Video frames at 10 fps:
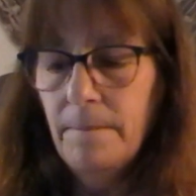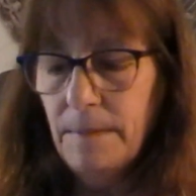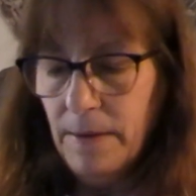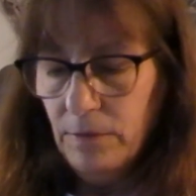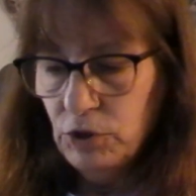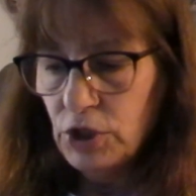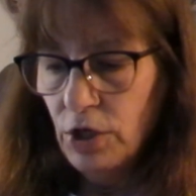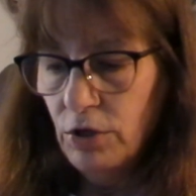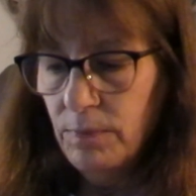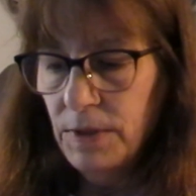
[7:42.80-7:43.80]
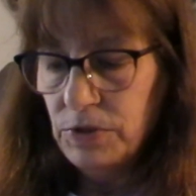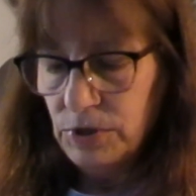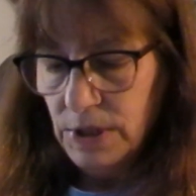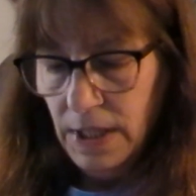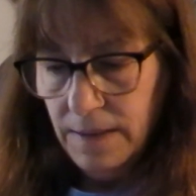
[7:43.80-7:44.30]
I will show you their
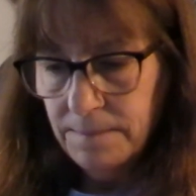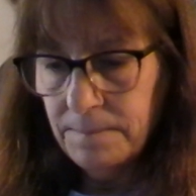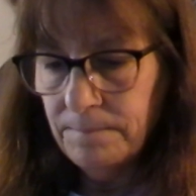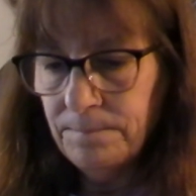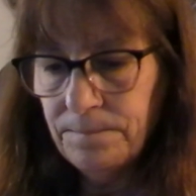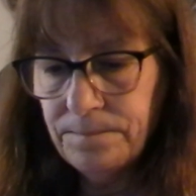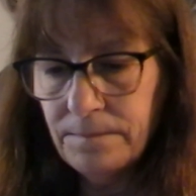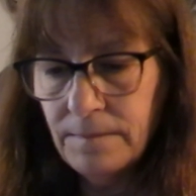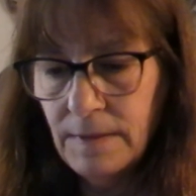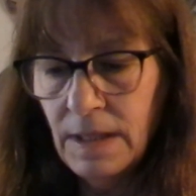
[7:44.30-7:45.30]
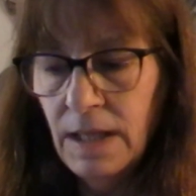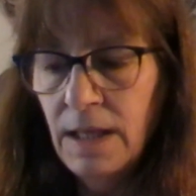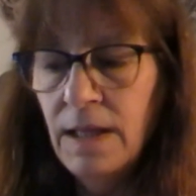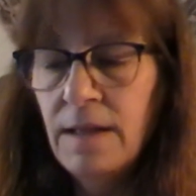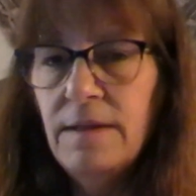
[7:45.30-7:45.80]
pictures again.
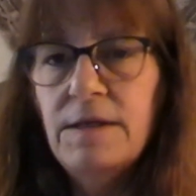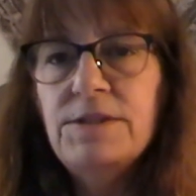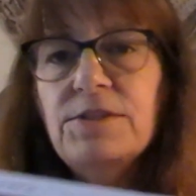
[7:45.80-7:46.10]
This